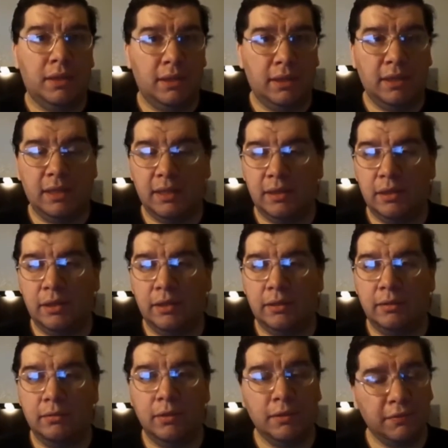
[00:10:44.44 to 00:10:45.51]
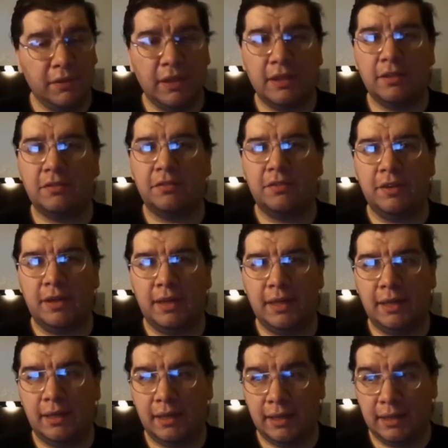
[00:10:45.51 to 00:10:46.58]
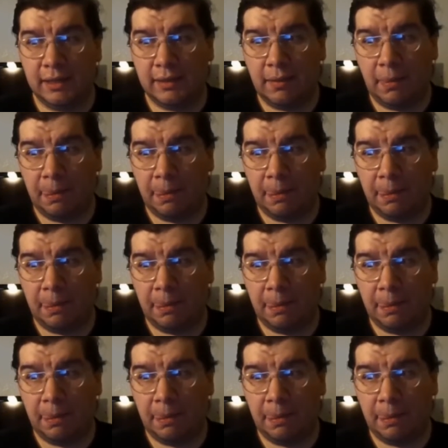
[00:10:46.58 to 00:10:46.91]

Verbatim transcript: But with that aside,